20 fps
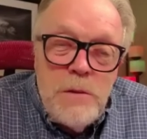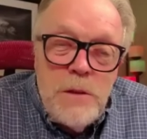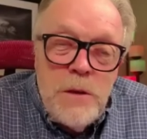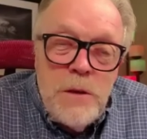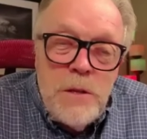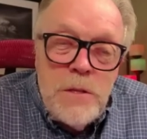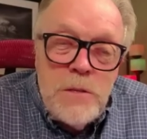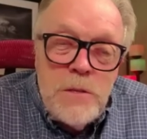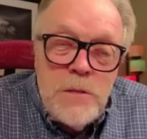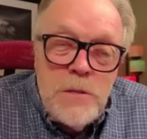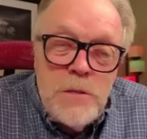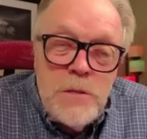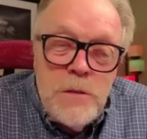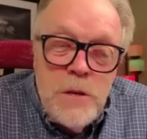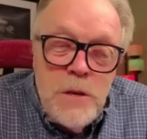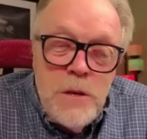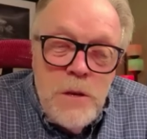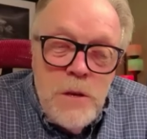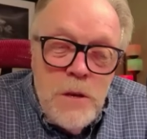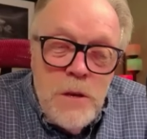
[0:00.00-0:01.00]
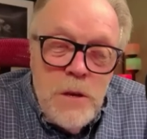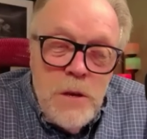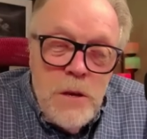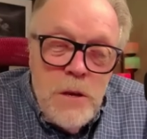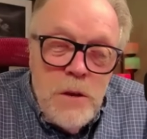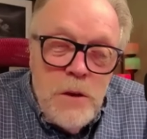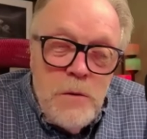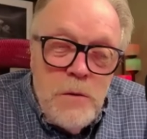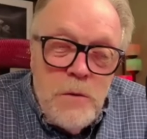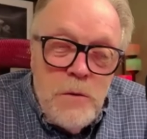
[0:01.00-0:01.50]
It's
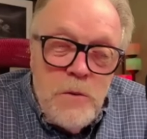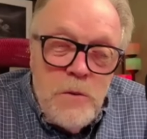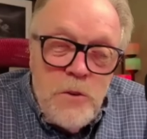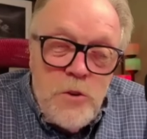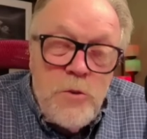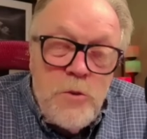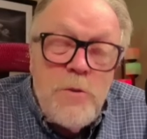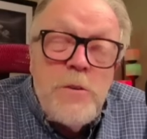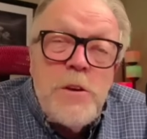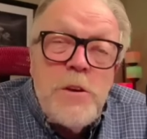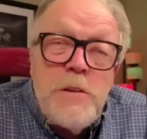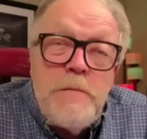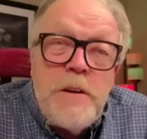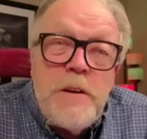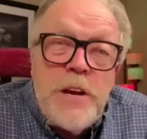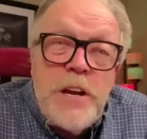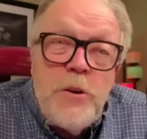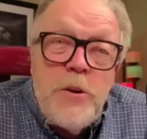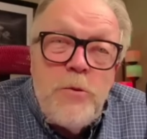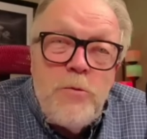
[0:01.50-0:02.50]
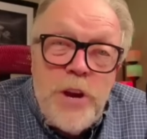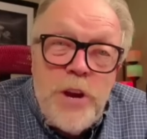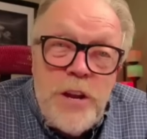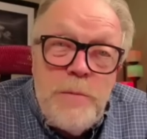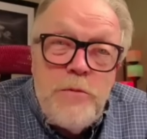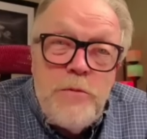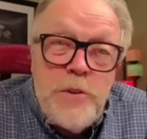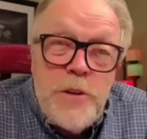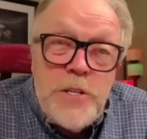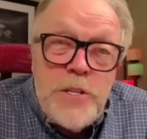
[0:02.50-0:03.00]
truly a very
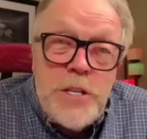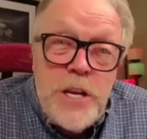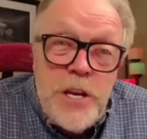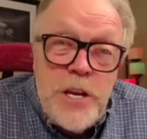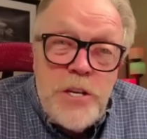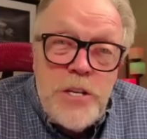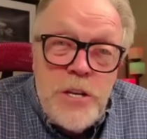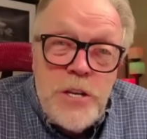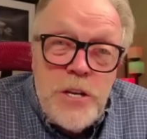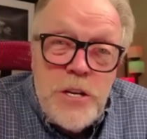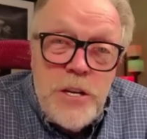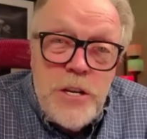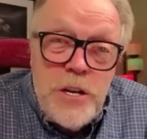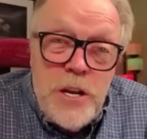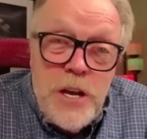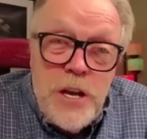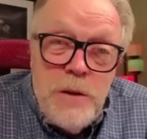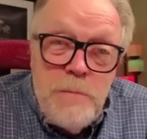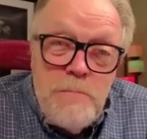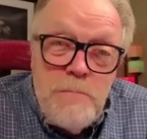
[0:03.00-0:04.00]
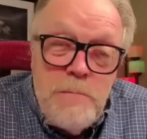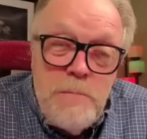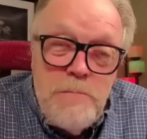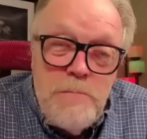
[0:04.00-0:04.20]
great presentation you did. I